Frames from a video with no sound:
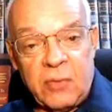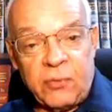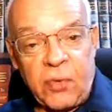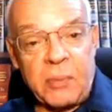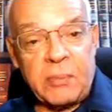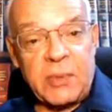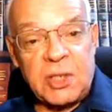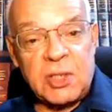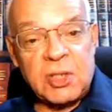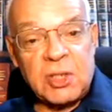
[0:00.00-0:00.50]

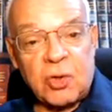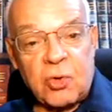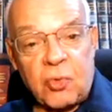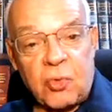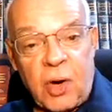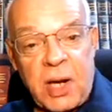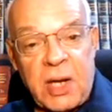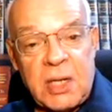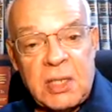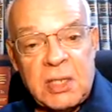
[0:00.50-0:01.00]
from these
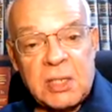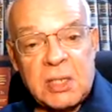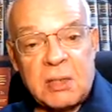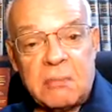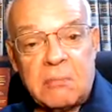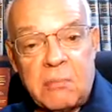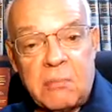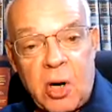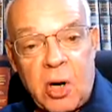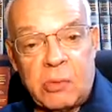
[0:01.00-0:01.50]
crazed
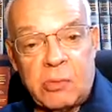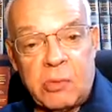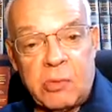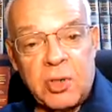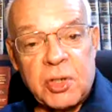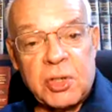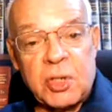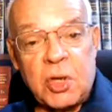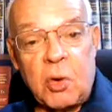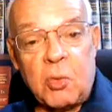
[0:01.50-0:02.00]

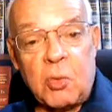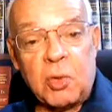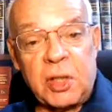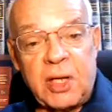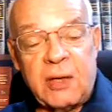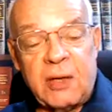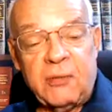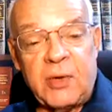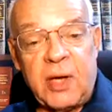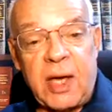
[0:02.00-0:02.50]
murderers who
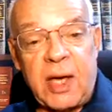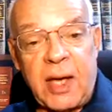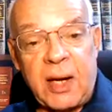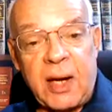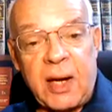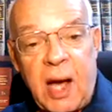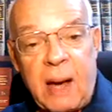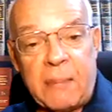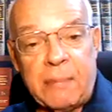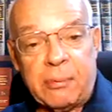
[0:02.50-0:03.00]
live
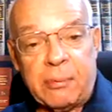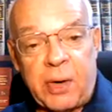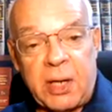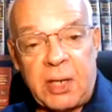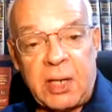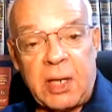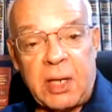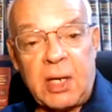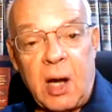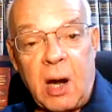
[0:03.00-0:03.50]
and
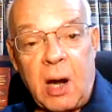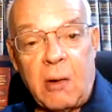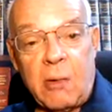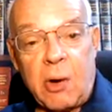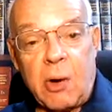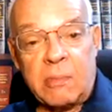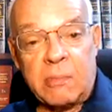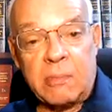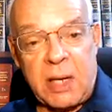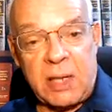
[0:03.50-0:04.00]
operate in
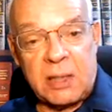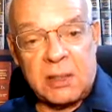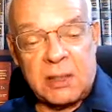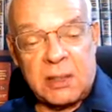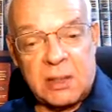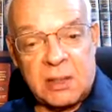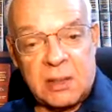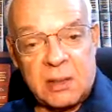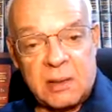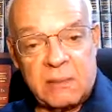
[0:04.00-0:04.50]
our
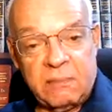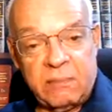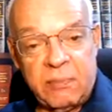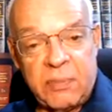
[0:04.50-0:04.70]
midst.